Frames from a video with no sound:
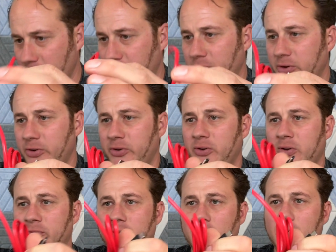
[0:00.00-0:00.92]
So this is
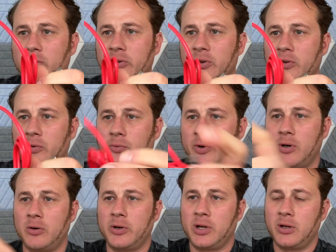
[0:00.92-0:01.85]
if you're always on the
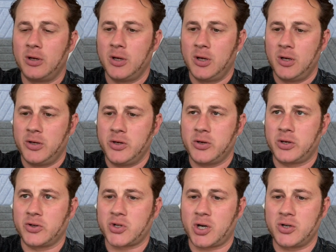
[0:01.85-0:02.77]
road. You
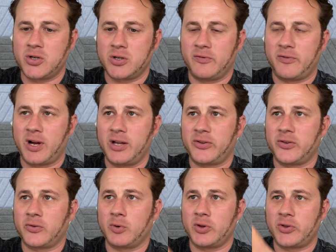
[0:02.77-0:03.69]
can charge your
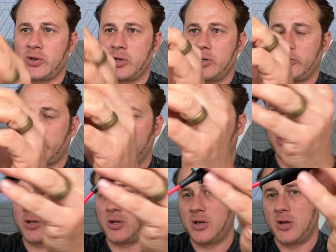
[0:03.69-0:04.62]
devices with this,
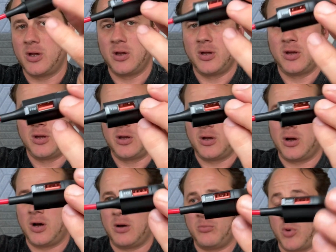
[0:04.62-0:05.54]

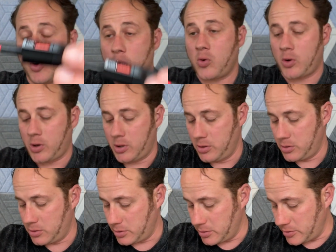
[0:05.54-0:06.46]
or
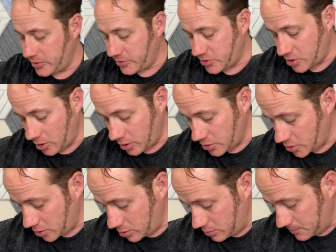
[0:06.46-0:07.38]
this
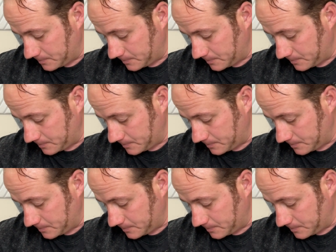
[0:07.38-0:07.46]
charger.